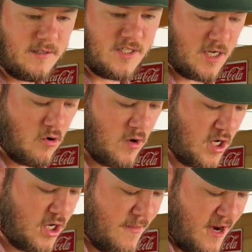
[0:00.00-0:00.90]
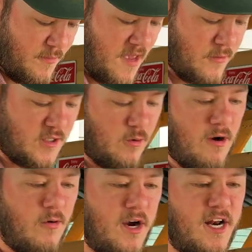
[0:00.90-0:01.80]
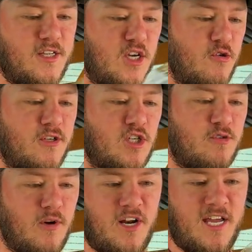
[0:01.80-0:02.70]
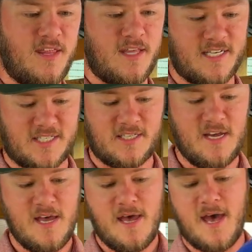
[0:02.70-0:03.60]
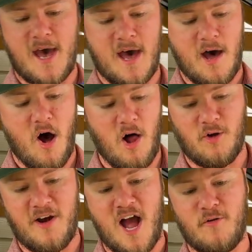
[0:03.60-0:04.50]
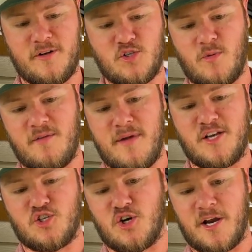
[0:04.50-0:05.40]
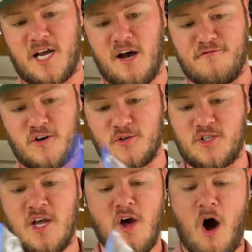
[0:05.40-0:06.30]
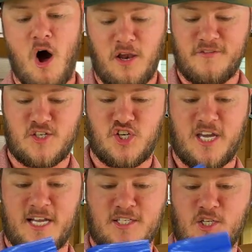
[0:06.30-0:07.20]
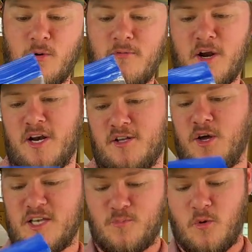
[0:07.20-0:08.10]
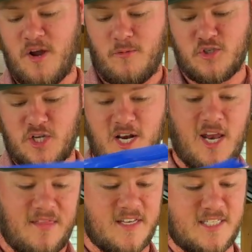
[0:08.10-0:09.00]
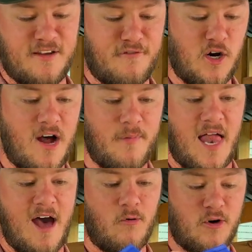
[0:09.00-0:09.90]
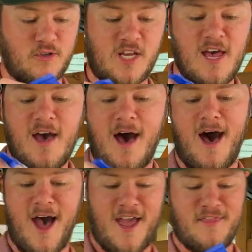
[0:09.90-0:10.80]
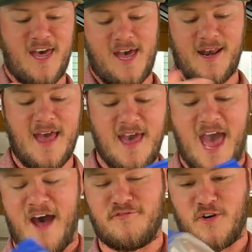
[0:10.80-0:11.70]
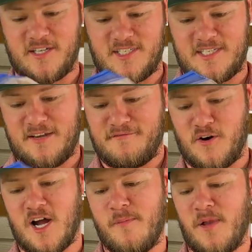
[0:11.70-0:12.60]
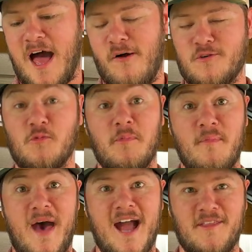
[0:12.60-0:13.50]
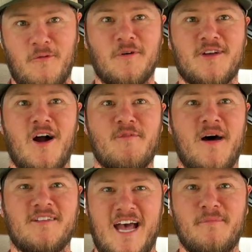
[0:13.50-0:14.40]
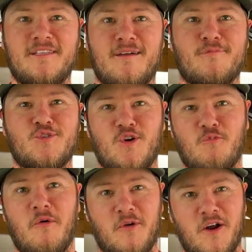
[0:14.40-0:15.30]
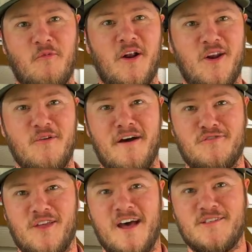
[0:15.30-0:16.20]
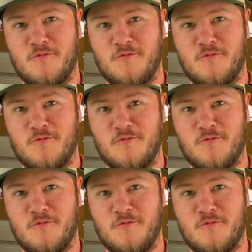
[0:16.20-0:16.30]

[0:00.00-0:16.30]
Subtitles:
So a good amount of people. So what we're going to do is we're going to get this all around. We just want to make sure it covers all of the chicken. So what we're going to do at this point, we're just going to let this sit for a couple hours, and then after it's sit for a couple hours, we'll be back, and then we'll talk about time and temperature and what we're going to want to do after that.